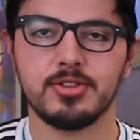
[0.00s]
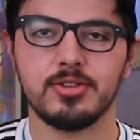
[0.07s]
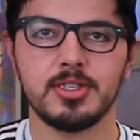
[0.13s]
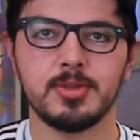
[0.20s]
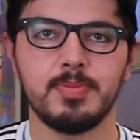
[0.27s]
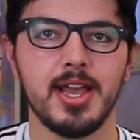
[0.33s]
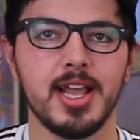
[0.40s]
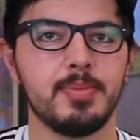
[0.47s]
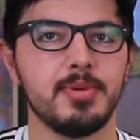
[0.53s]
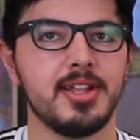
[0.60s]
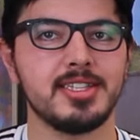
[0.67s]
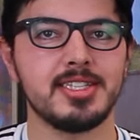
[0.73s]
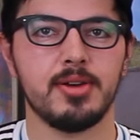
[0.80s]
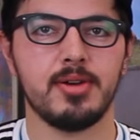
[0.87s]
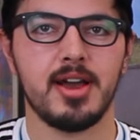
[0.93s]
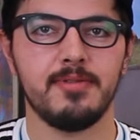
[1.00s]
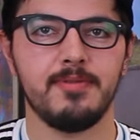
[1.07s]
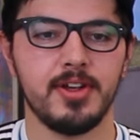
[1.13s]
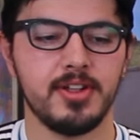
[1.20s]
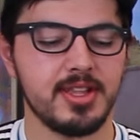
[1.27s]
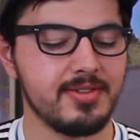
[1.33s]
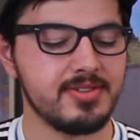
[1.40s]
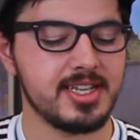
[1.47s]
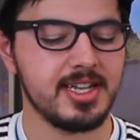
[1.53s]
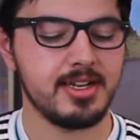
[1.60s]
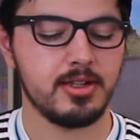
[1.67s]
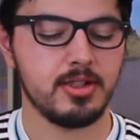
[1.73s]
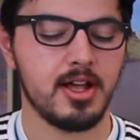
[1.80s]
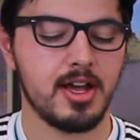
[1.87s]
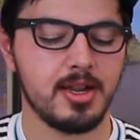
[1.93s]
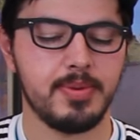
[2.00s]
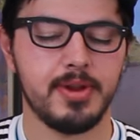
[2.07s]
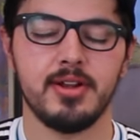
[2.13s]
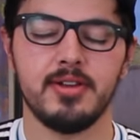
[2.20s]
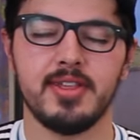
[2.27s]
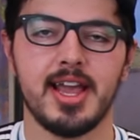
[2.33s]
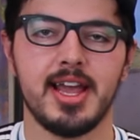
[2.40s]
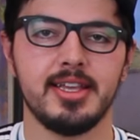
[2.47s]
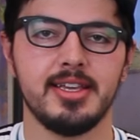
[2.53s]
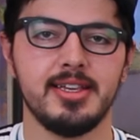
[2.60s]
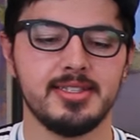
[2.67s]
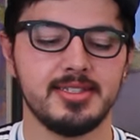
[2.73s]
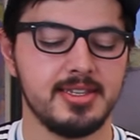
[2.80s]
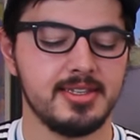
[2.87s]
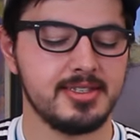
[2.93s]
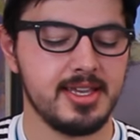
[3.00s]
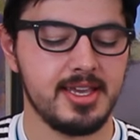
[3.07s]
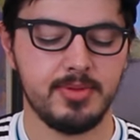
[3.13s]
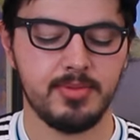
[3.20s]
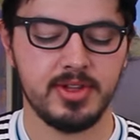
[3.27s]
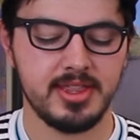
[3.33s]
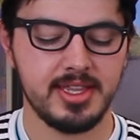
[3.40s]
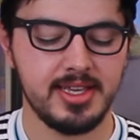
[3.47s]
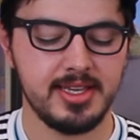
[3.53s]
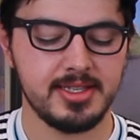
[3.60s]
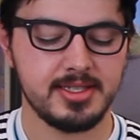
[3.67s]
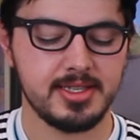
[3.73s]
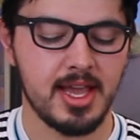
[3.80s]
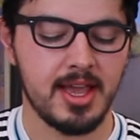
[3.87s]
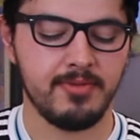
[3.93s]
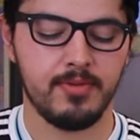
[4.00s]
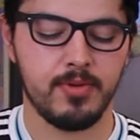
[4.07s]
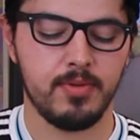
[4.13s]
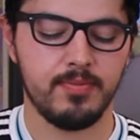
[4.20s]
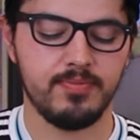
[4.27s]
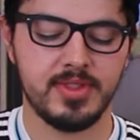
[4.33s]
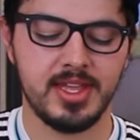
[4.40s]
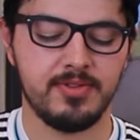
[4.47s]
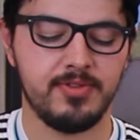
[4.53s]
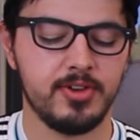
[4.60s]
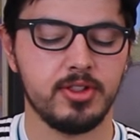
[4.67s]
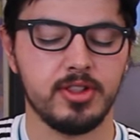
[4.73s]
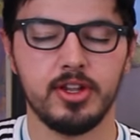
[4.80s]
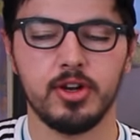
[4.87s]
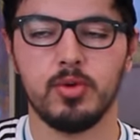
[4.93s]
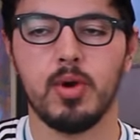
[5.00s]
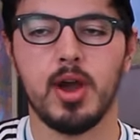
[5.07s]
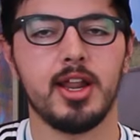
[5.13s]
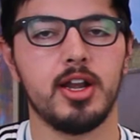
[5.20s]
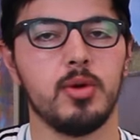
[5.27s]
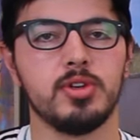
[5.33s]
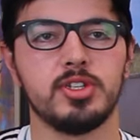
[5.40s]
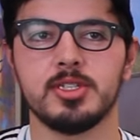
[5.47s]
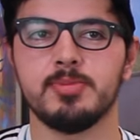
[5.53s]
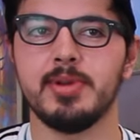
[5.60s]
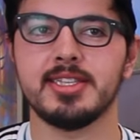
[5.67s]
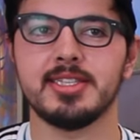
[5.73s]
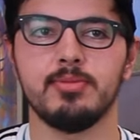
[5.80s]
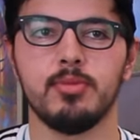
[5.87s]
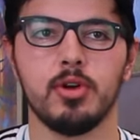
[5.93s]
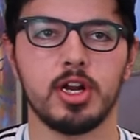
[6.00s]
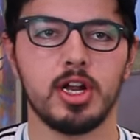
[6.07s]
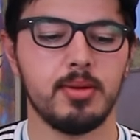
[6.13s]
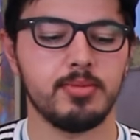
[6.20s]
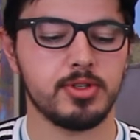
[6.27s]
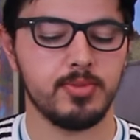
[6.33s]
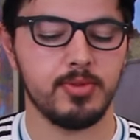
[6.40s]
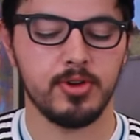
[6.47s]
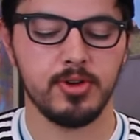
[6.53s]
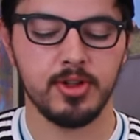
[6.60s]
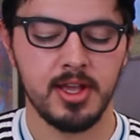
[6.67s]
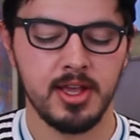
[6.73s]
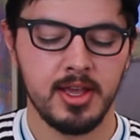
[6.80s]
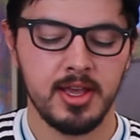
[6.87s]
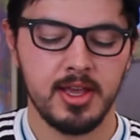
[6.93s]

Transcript: a true spec, but that's how I felt. I've skated a lot of pair of the Adidas, and with these, they feel a little wider, which just makes them more comfortable.